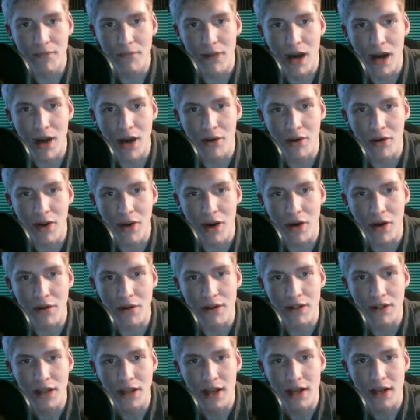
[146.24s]
I don't know.
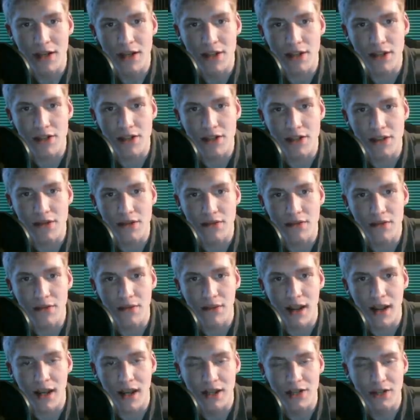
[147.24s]
He kind of just
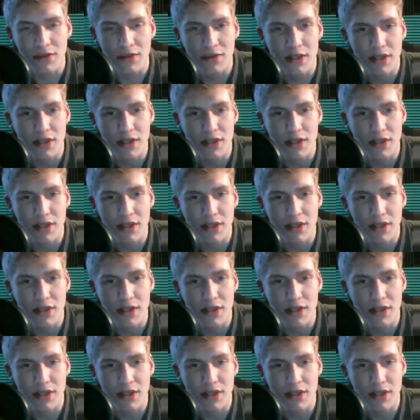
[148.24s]
ran into a